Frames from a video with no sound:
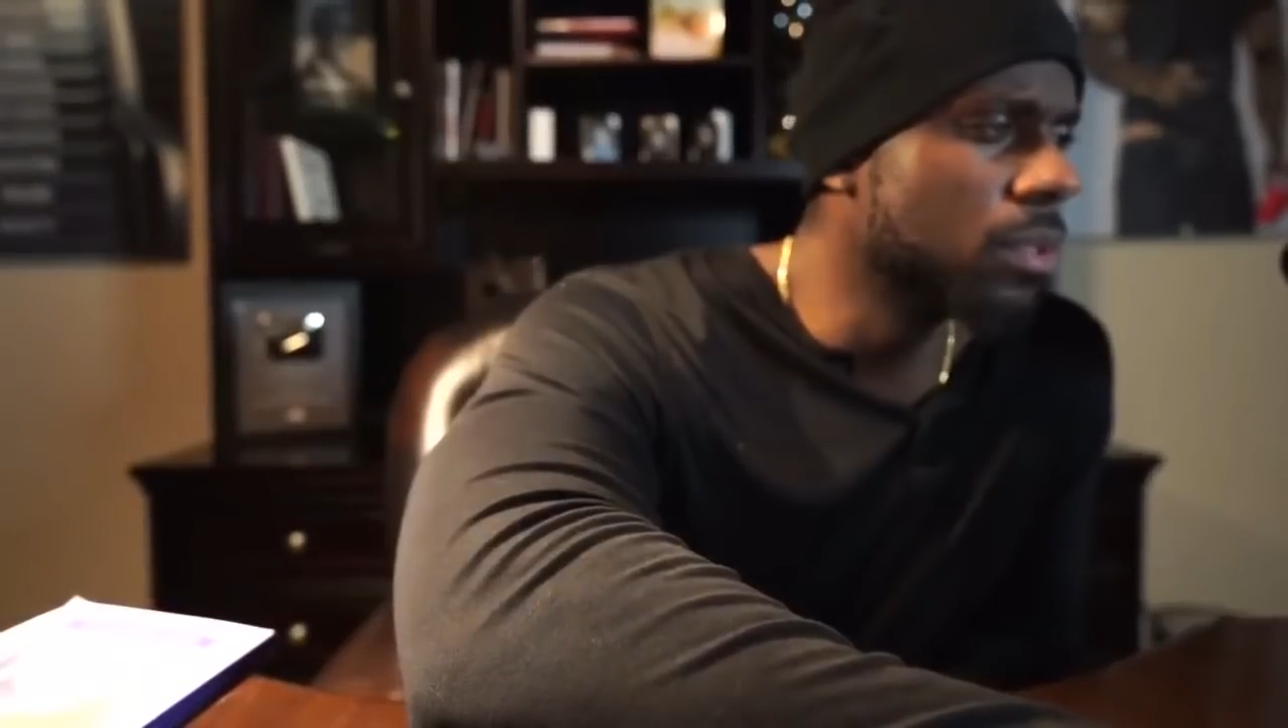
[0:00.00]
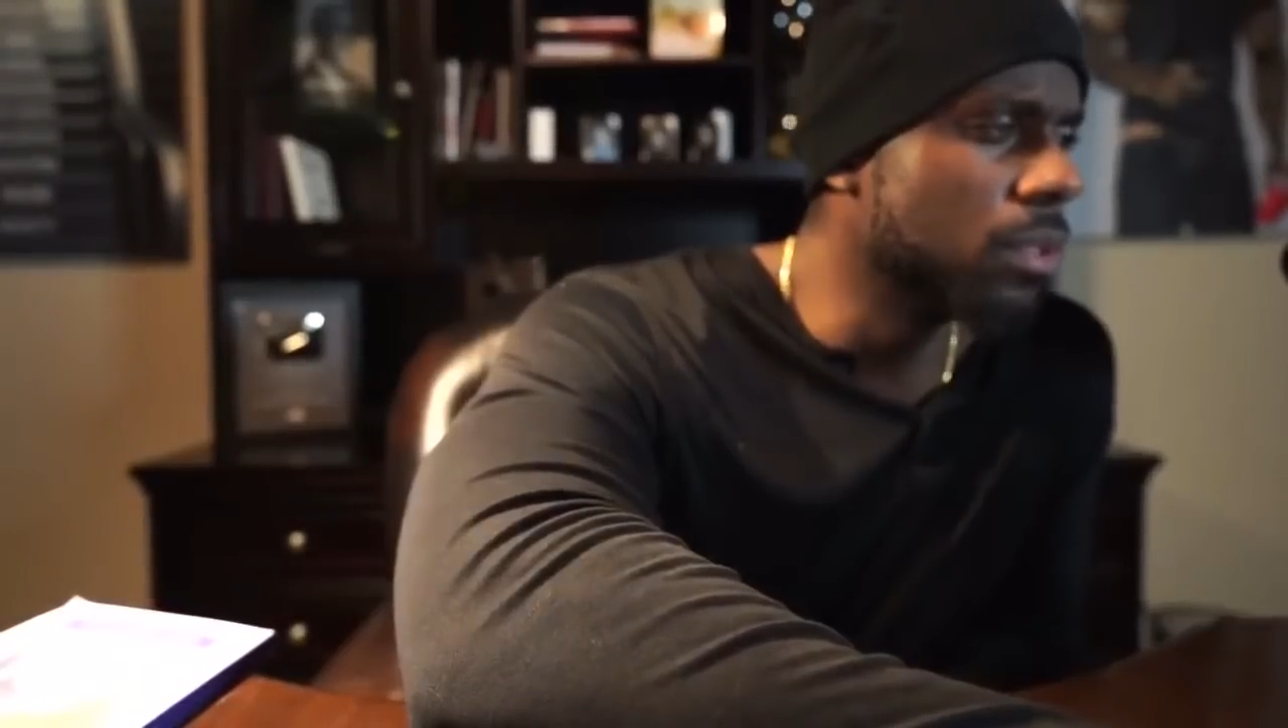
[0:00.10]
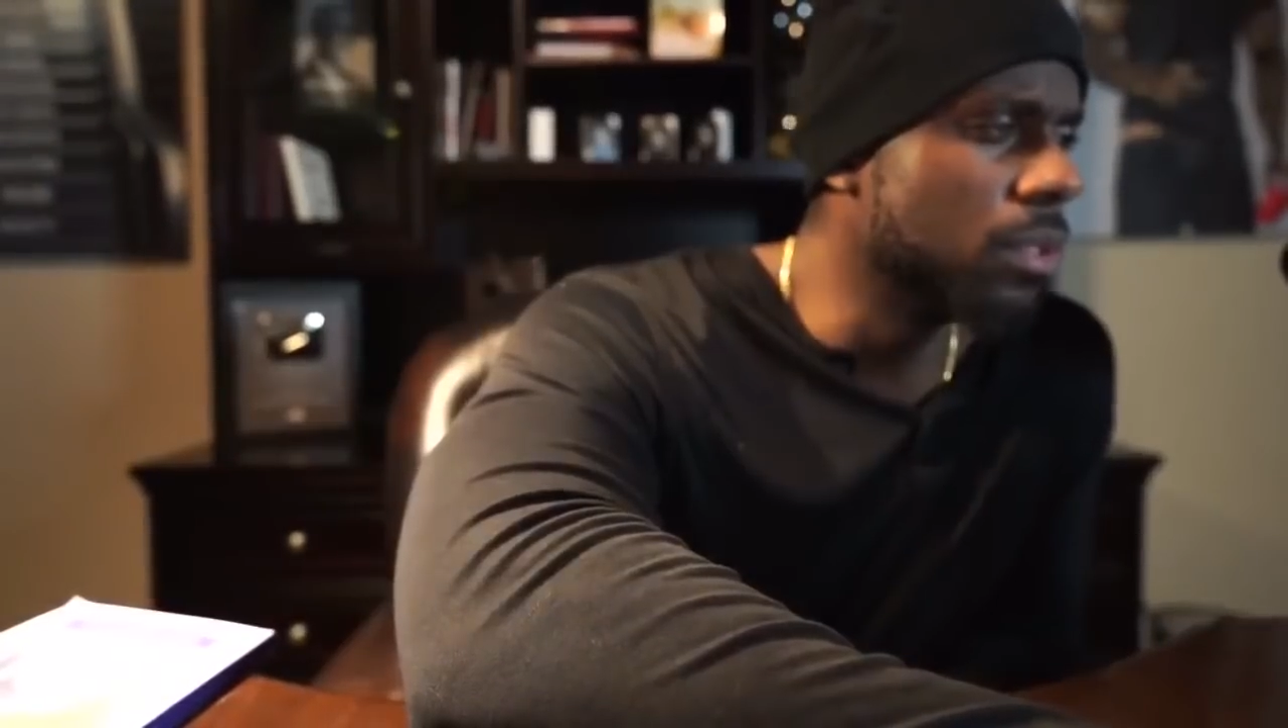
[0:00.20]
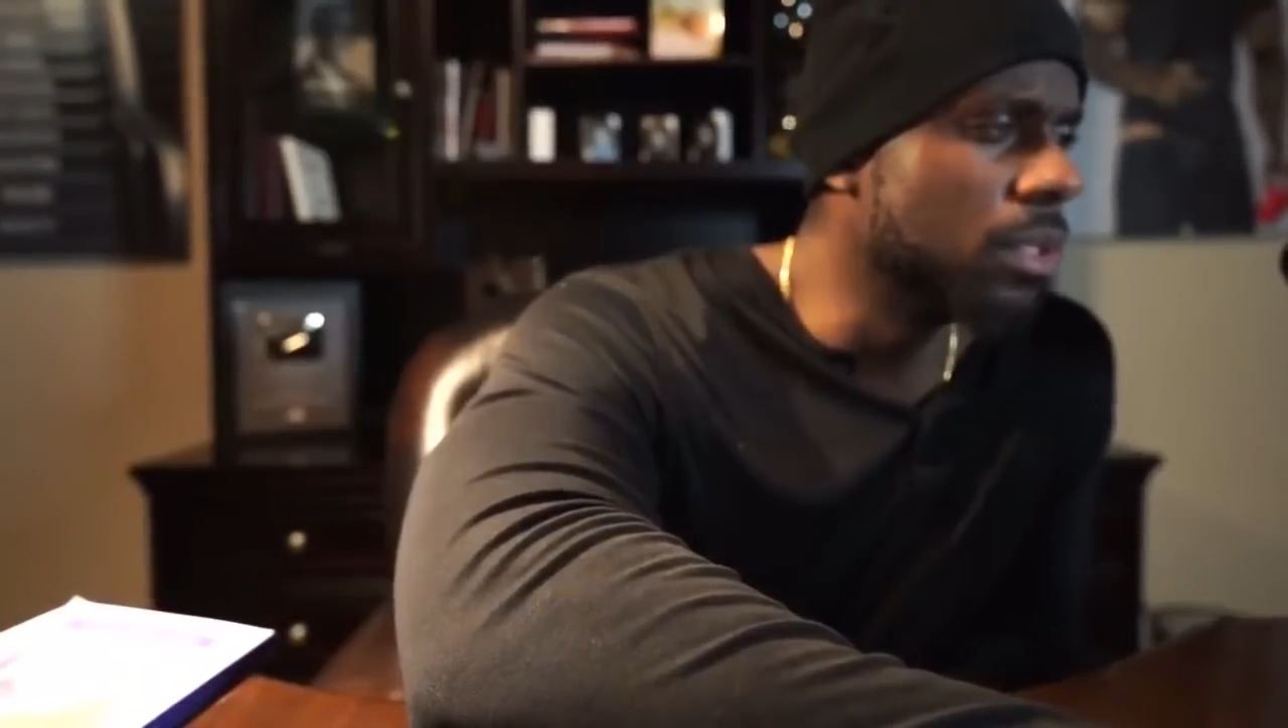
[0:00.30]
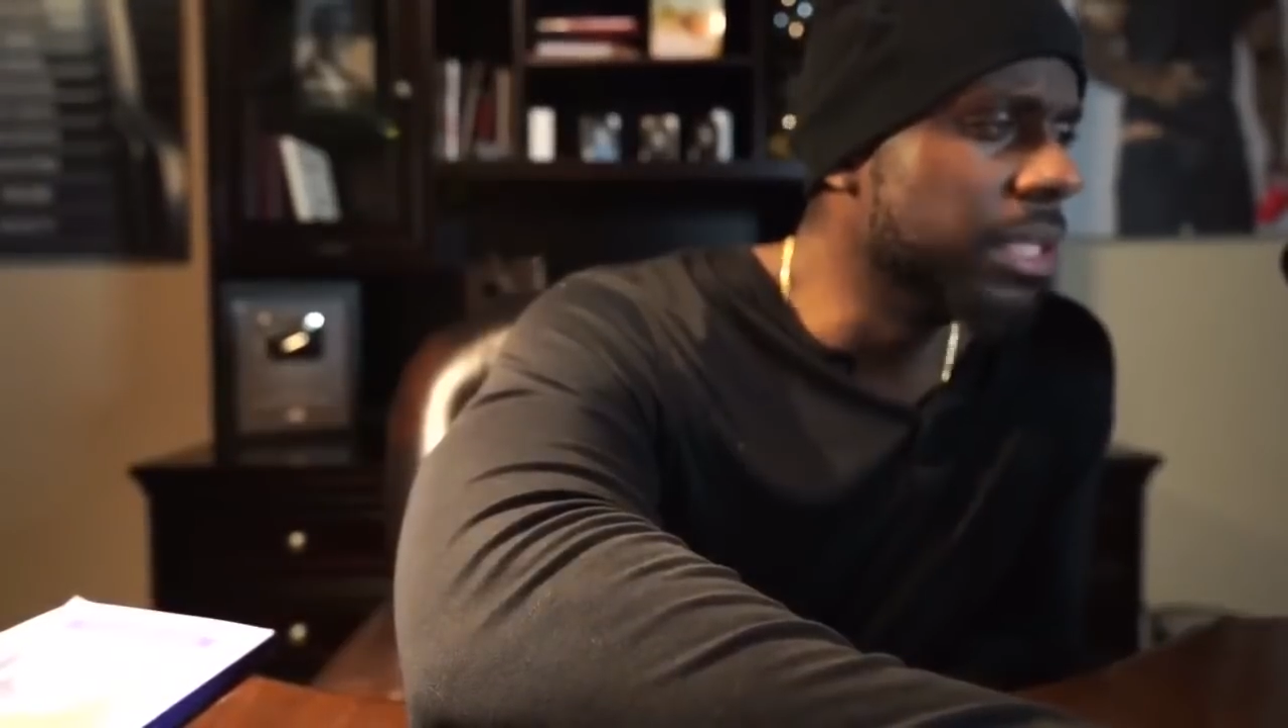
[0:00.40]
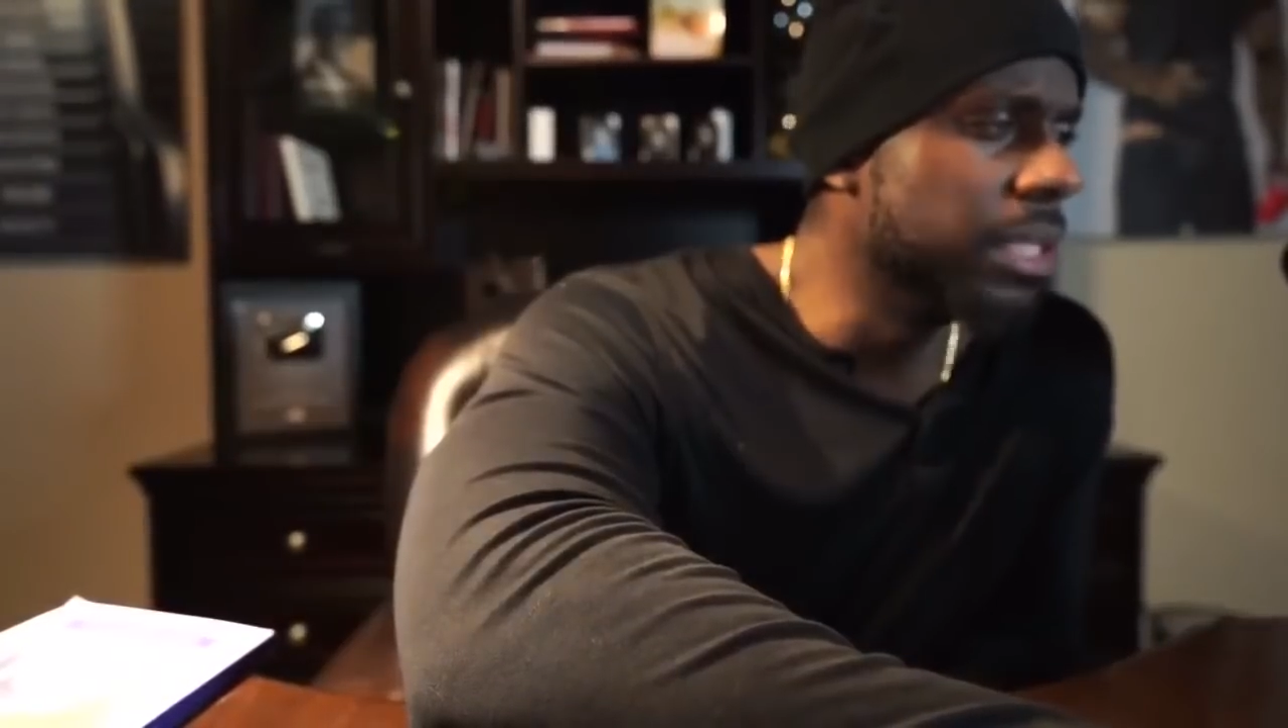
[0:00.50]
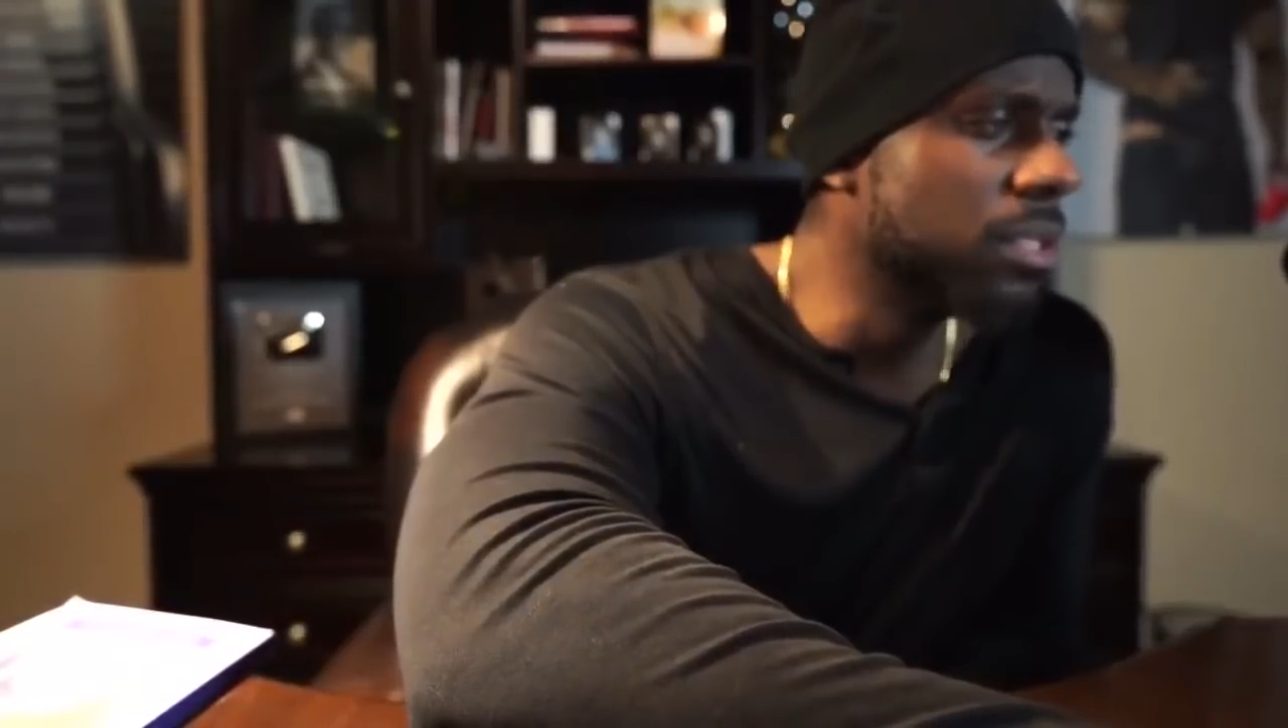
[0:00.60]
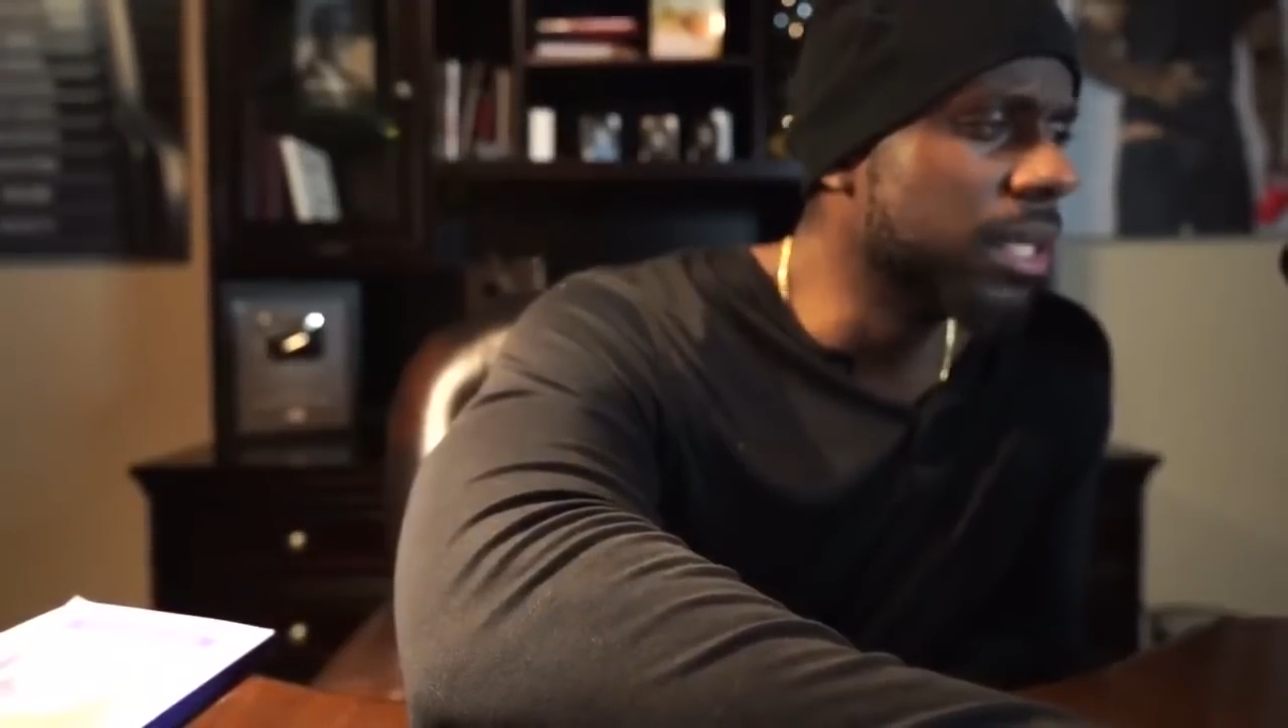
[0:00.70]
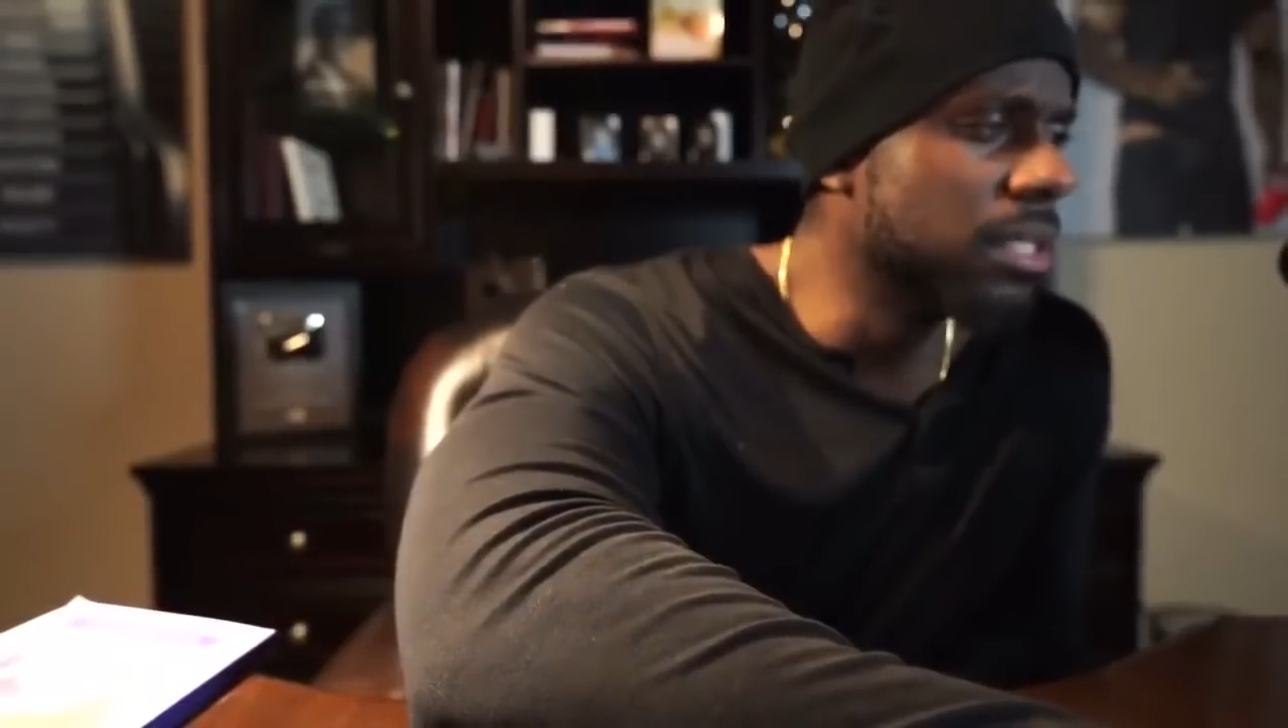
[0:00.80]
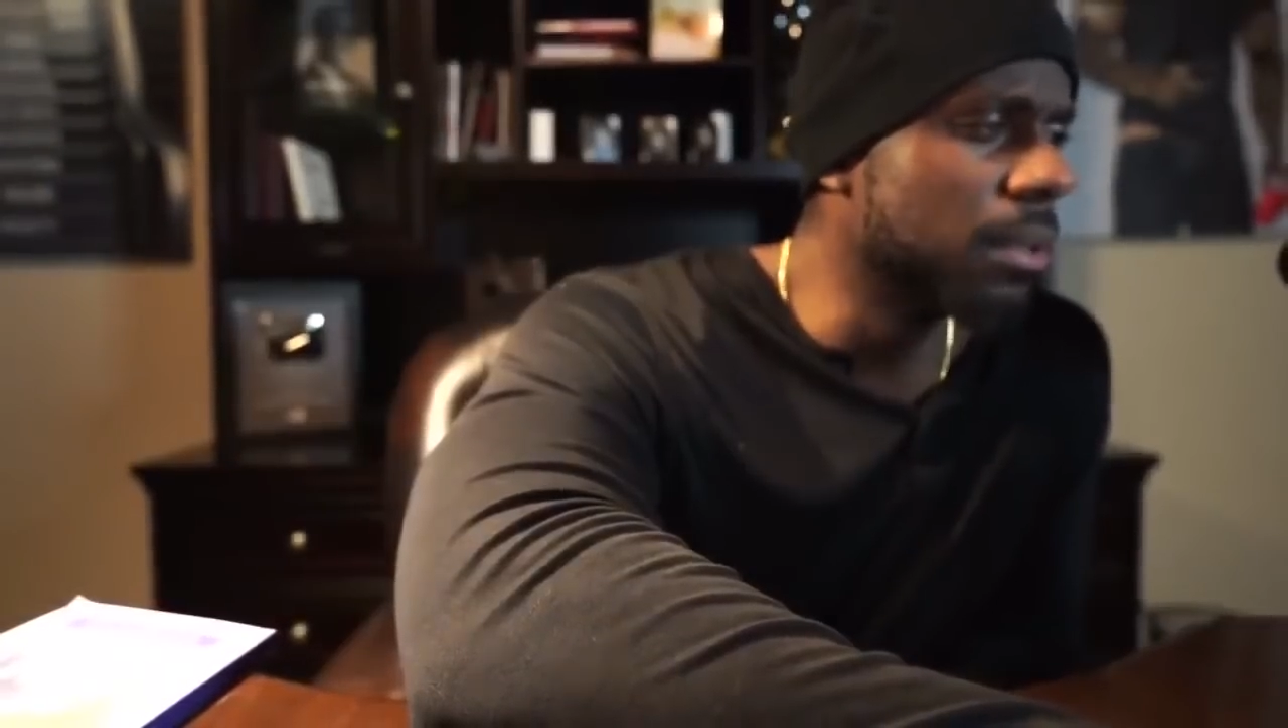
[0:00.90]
Denise says,